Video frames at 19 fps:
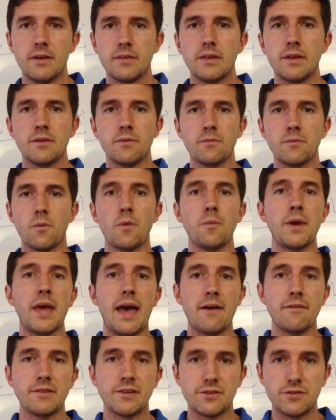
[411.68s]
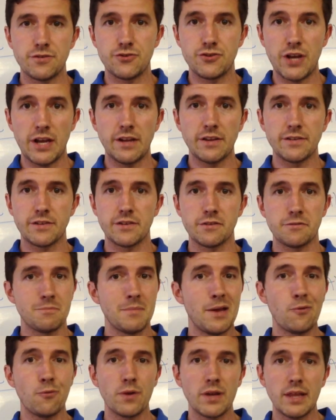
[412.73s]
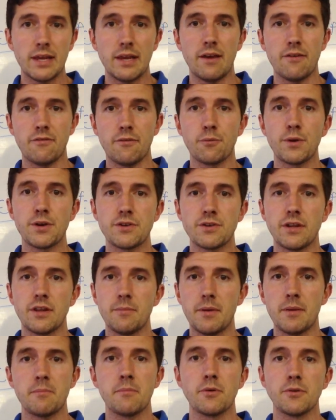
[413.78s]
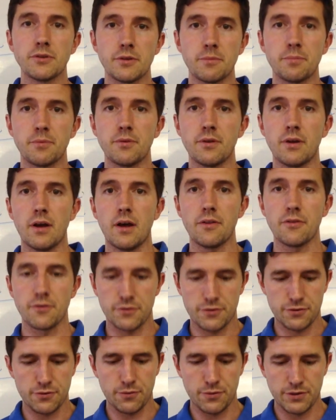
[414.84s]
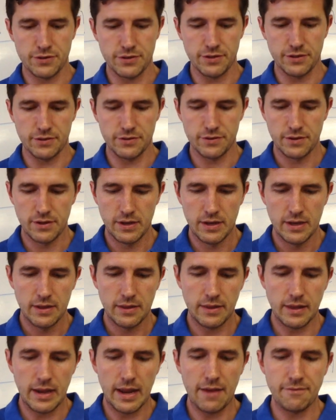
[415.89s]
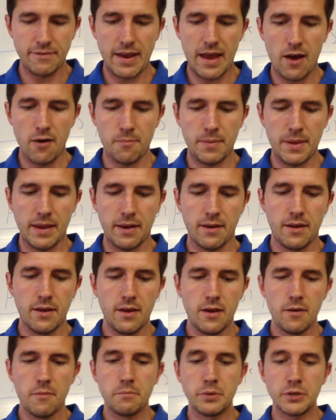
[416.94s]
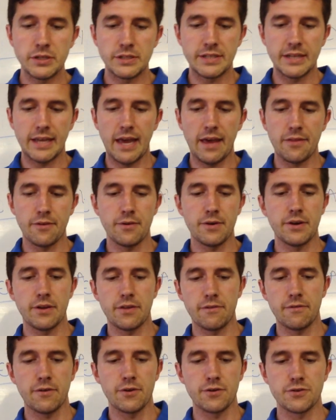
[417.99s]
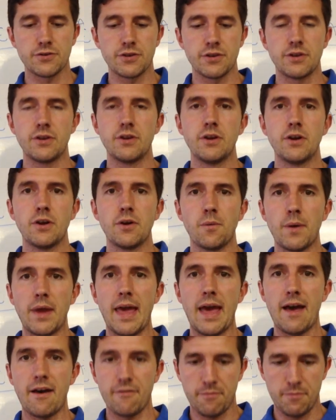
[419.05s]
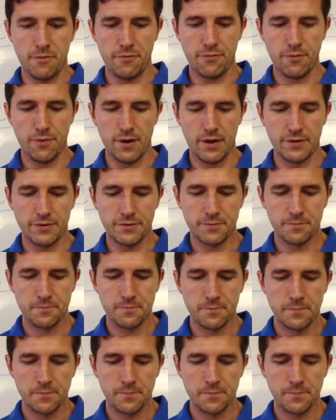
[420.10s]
that what we have as Genesis may really have originally been multiple other sources that have now been put together into the version we have before us,